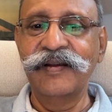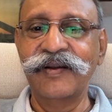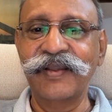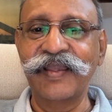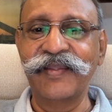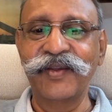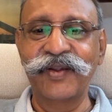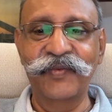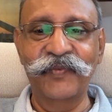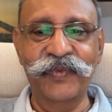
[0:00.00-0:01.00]
Okay,
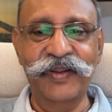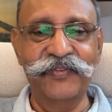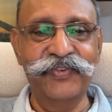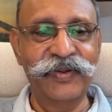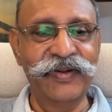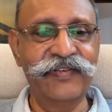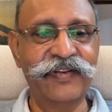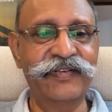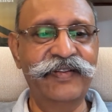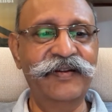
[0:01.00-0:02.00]
you're so
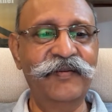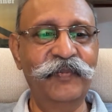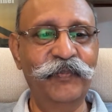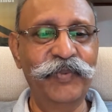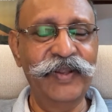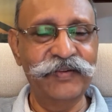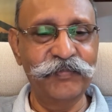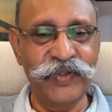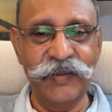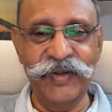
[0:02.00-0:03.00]
interested. please
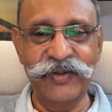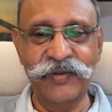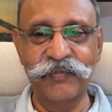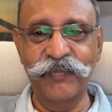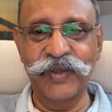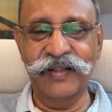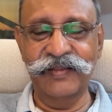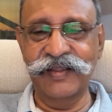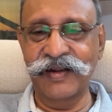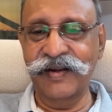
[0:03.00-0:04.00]
comment on Bharat
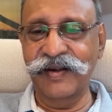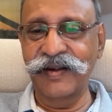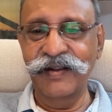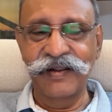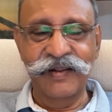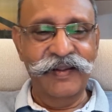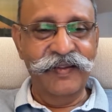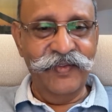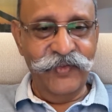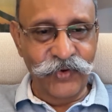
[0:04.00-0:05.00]
Karnad.
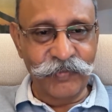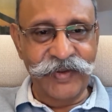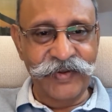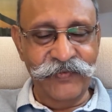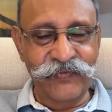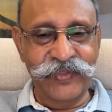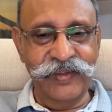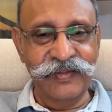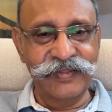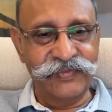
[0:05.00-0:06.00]
You want my
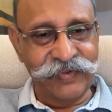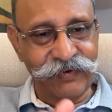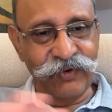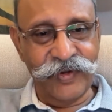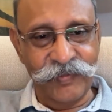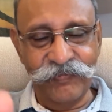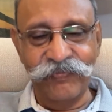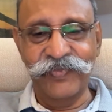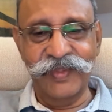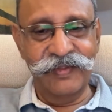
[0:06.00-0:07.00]
thing? Just ignore him.
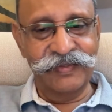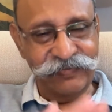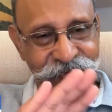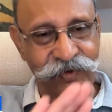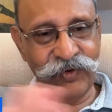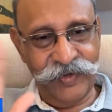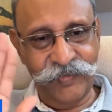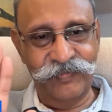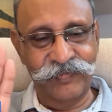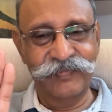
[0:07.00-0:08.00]
Just ignore
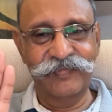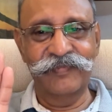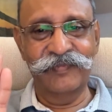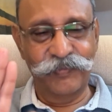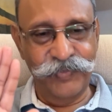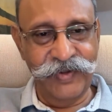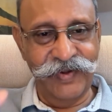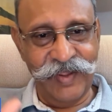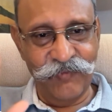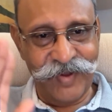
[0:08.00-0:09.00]
him.
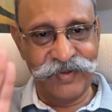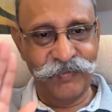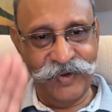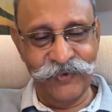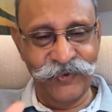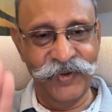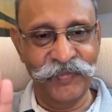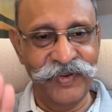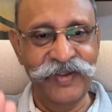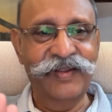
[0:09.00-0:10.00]
Period. I met him. I know
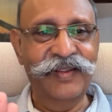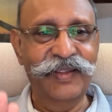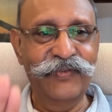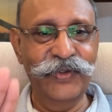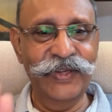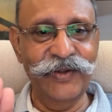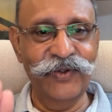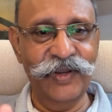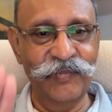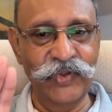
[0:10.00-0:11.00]
him. If you
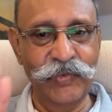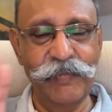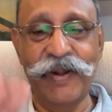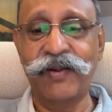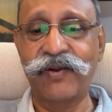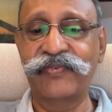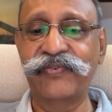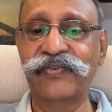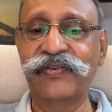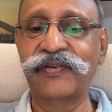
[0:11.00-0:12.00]
ignore him, you'll be better off.